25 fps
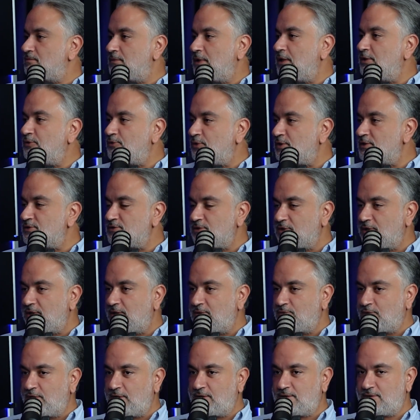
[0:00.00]
It was, okay,
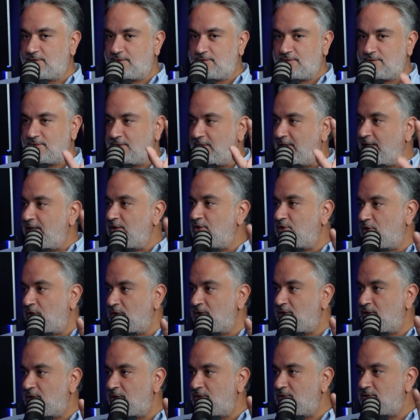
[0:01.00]
wait, great
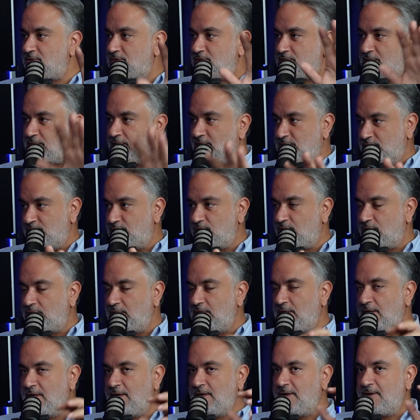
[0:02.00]
content, let's do it.
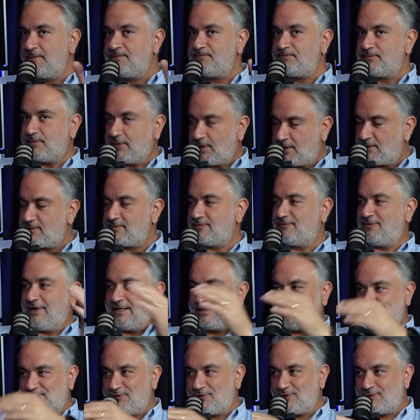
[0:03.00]

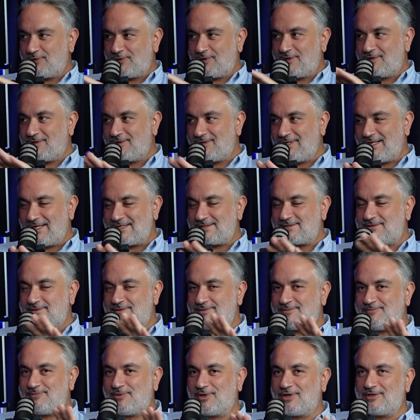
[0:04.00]
Fast forward,
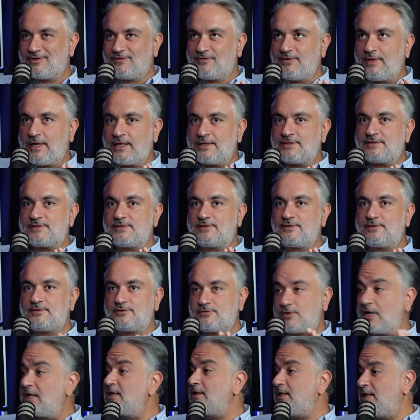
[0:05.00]
last part of the answer.
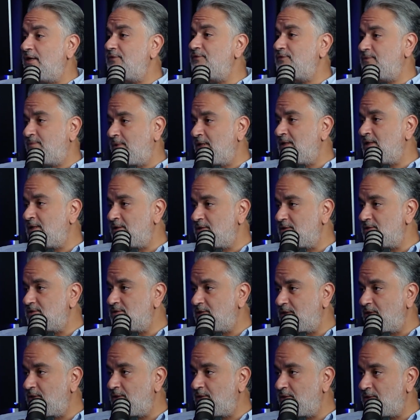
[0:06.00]
So I left my
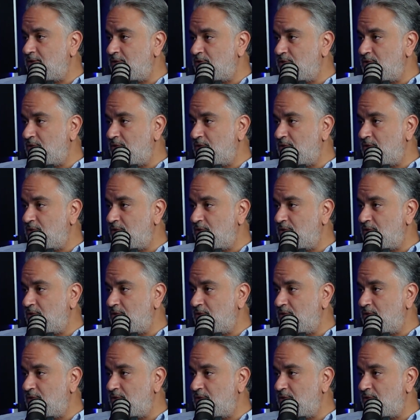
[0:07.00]
dentistry